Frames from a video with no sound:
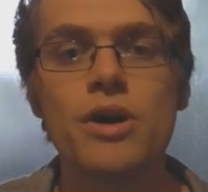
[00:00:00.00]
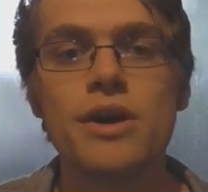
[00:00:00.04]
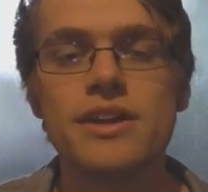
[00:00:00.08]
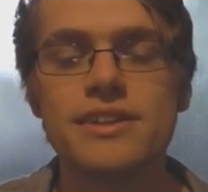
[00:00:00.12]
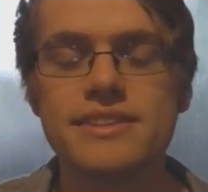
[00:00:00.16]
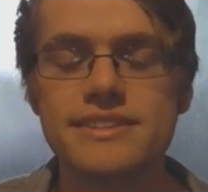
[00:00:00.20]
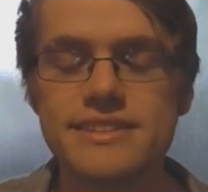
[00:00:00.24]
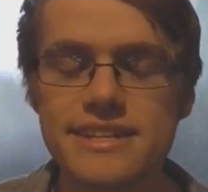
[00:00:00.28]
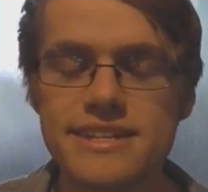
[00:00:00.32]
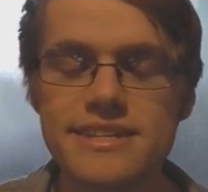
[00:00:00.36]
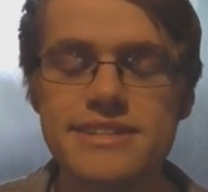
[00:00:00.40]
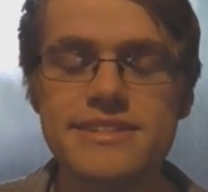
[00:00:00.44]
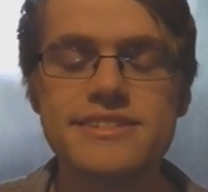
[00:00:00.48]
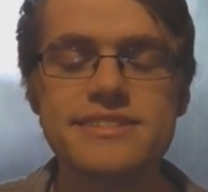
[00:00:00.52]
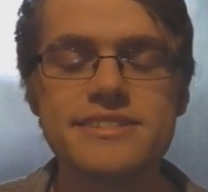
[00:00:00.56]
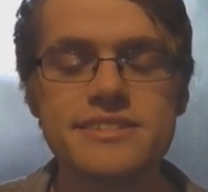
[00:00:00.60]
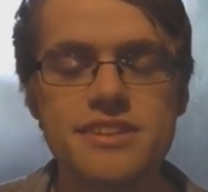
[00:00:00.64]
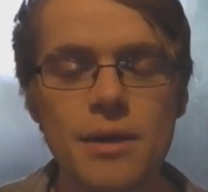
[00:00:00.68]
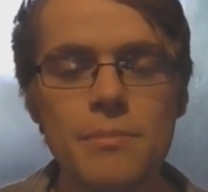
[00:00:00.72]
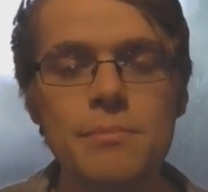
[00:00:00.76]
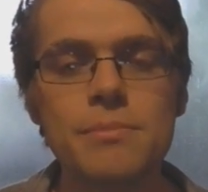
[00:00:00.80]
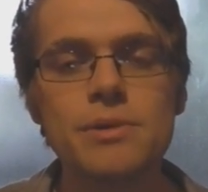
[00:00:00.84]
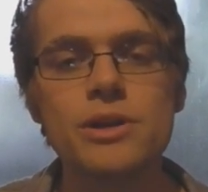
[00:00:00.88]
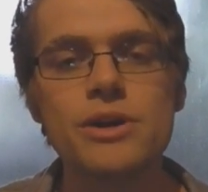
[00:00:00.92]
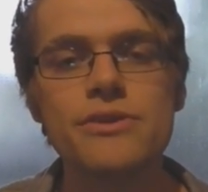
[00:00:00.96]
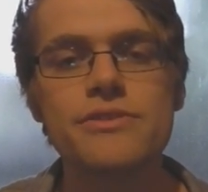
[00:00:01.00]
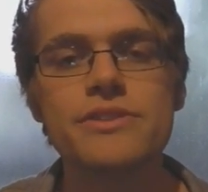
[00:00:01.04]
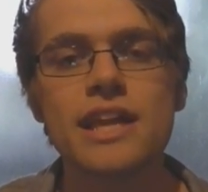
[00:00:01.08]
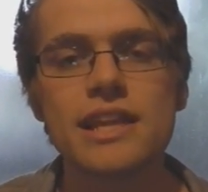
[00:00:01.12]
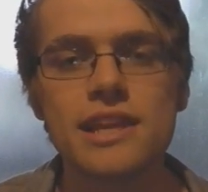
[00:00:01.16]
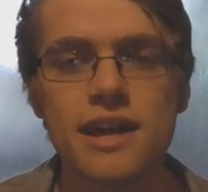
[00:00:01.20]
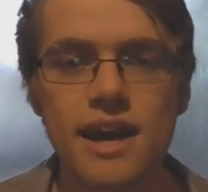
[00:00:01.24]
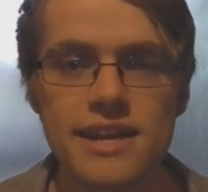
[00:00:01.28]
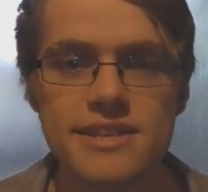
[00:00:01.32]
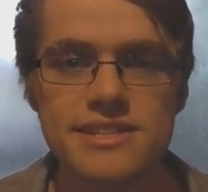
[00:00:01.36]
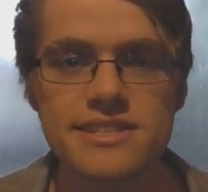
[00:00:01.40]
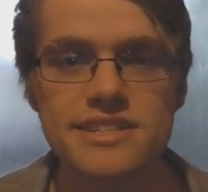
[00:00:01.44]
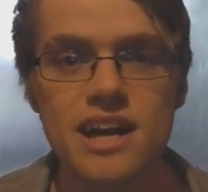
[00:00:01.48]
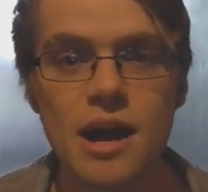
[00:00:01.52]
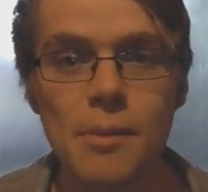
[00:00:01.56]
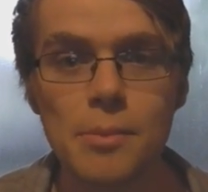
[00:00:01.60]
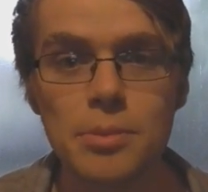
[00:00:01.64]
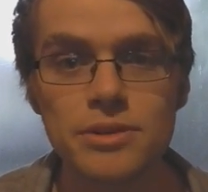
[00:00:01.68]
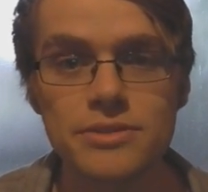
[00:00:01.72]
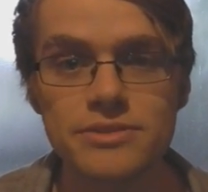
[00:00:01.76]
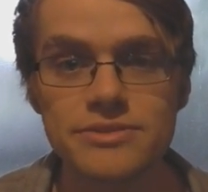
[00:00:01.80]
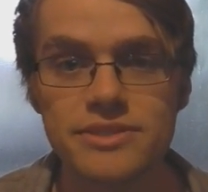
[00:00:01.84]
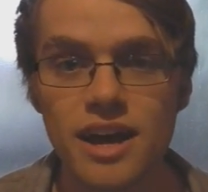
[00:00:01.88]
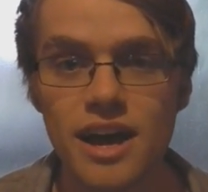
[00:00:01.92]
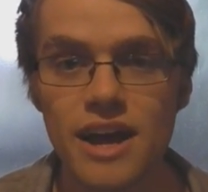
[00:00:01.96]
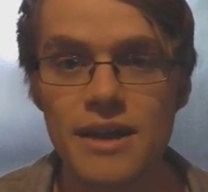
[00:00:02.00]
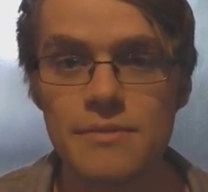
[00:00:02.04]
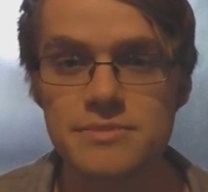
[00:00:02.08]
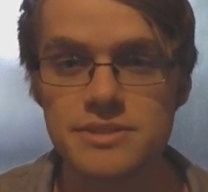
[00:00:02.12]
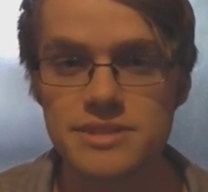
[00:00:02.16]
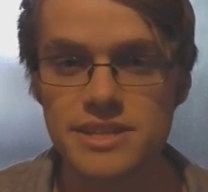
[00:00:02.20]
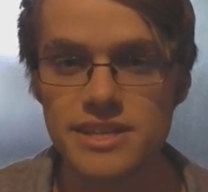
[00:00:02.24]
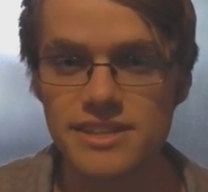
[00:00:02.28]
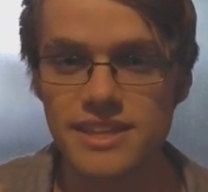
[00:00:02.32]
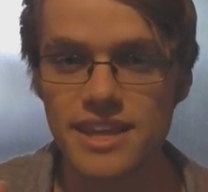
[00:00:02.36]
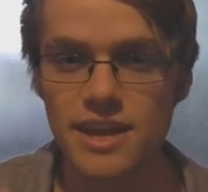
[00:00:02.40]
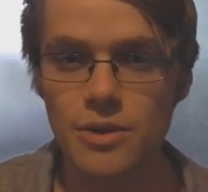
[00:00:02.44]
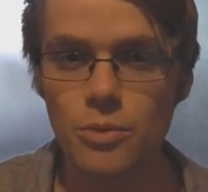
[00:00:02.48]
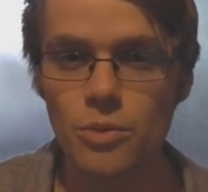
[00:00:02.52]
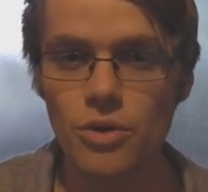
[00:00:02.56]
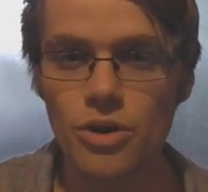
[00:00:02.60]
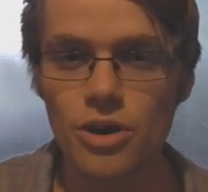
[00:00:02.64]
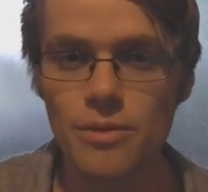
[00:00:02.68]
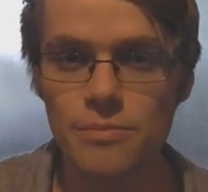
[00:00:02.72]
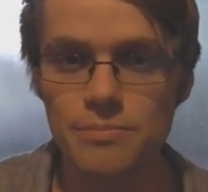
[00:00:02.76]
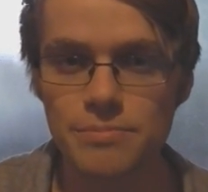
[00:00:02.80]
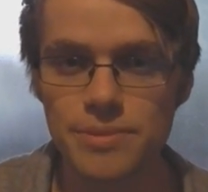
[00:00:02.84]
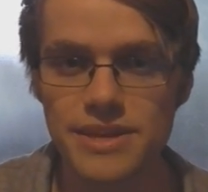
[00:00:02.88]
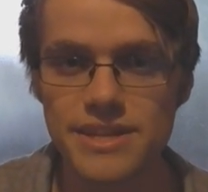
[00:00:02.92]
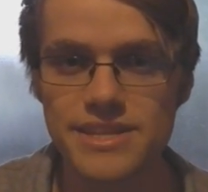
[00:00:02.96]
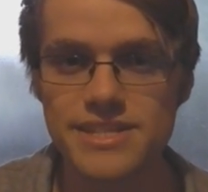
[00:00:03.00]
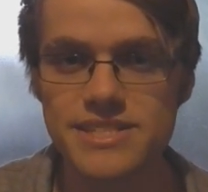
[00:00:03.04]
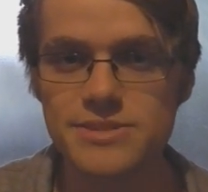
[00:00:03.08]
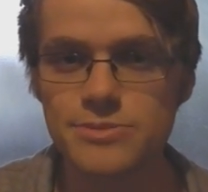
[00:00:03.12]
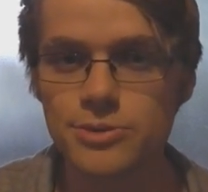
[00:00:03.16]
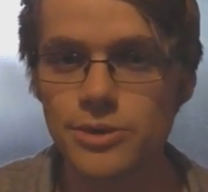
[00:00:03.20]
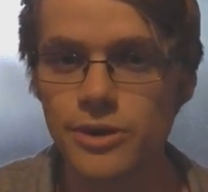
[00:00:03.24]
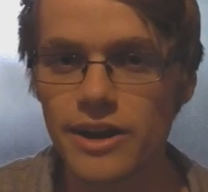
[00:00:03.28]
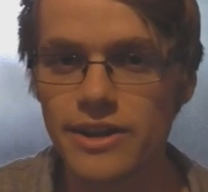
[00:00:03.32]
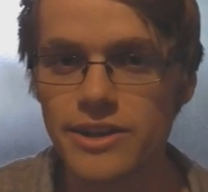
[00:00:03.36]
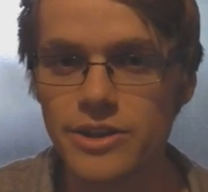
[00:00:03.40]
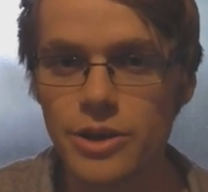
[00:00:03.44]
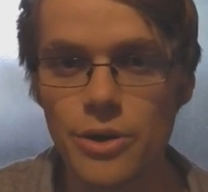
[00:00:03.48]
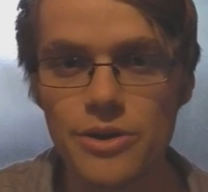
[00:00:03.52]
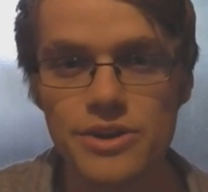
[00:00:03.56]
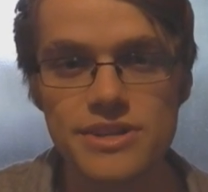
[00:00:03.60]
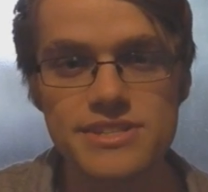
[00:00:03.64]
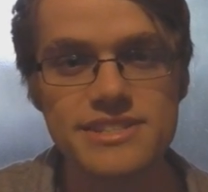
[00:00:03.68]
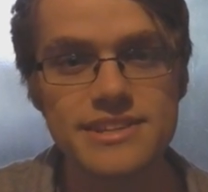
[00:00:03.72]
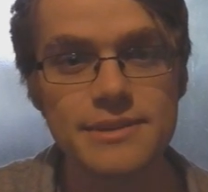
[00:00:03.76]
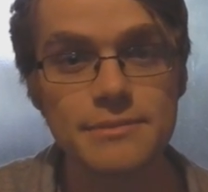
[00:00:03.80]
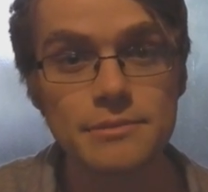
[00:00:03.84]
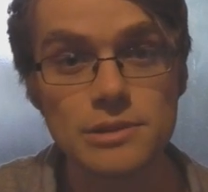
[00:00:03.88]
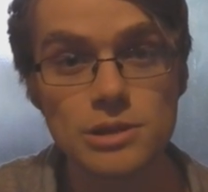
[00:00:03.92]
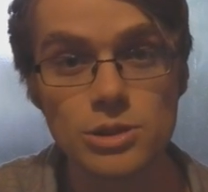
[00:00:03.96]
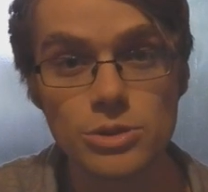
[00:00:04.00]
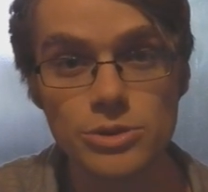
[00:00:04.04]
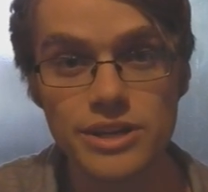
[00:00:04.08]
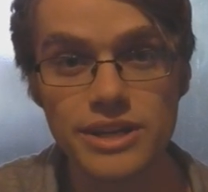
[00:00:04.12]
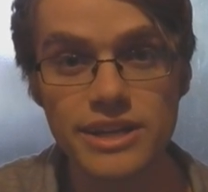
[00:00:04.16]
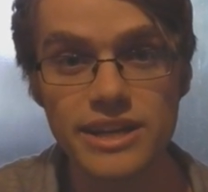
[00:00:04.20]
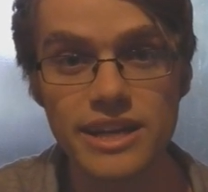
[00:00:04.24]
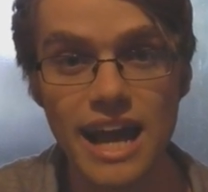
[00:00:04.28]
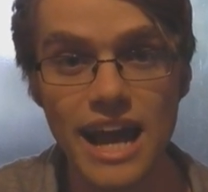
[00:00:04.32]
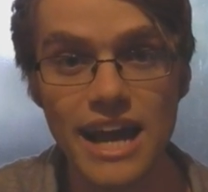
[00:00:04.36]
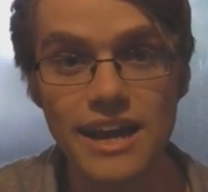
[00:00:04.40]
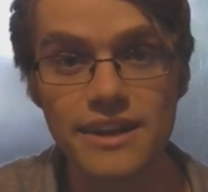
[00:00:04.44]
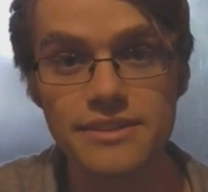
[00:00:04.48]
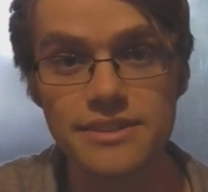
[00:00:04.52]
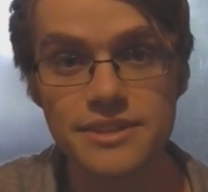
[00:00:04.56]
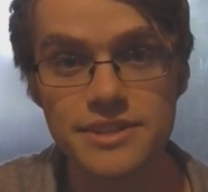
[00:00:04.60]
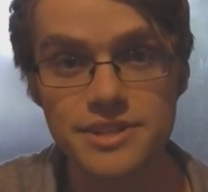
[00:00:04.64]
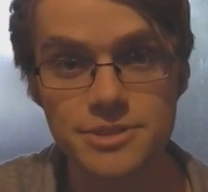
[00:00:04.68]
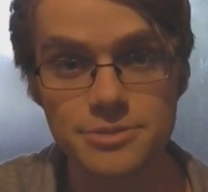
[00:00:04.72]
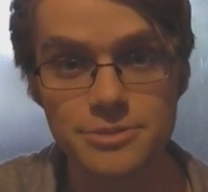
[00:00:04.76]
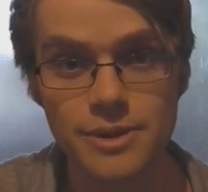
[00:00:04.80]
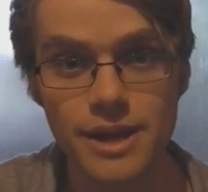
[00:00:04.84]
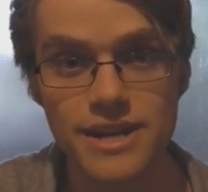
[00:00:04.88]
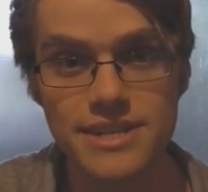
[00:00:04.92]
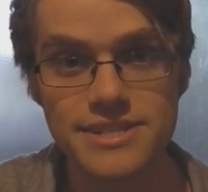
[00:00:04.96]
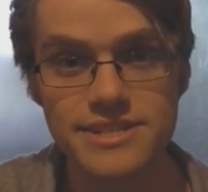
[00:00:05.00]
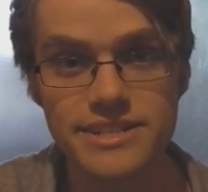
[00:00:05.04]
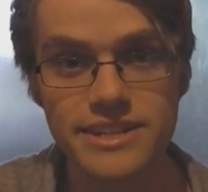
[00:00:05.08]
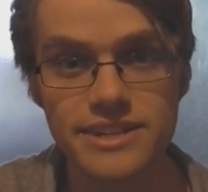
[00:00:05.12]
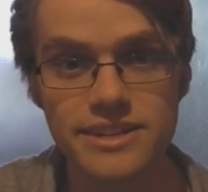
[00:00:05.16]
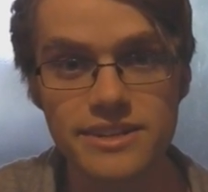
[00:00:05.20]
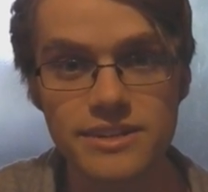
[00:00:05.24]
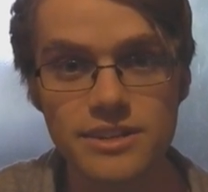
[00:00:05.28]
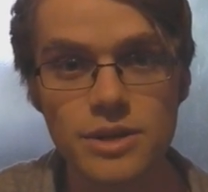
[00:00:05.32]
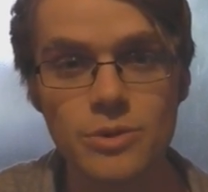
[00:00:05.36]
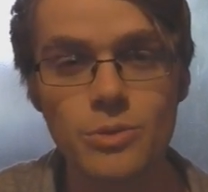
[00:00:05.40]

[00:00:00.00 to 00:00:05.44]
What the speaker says: did stumble over their lines a couple of times, and there were bits where I noticed them looking at the director,